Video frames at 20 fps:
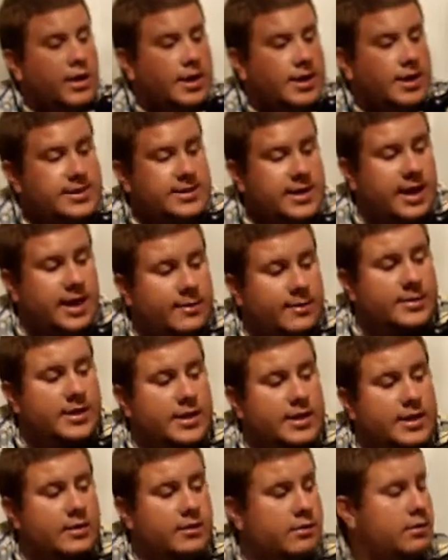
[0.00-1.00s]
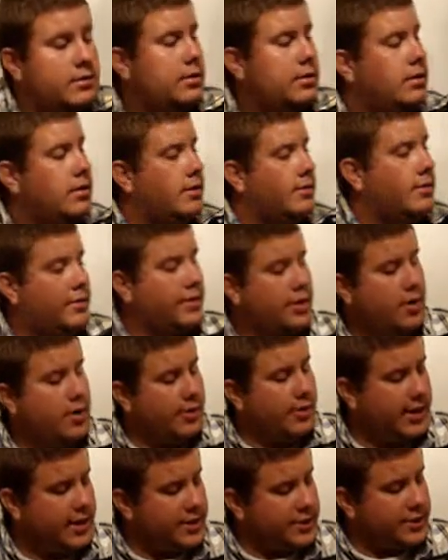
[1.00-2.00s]
It's empty. I'm going to
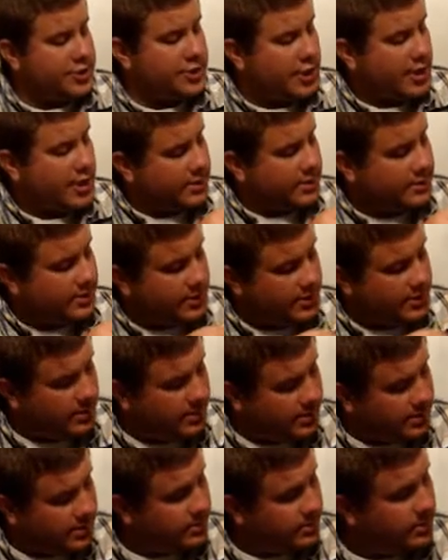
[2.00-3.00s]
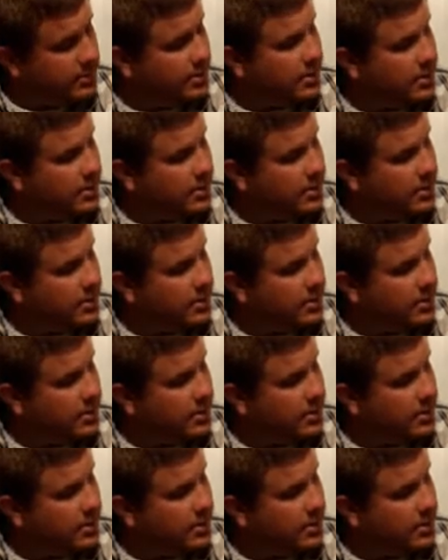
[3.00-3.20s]
go ahead and check the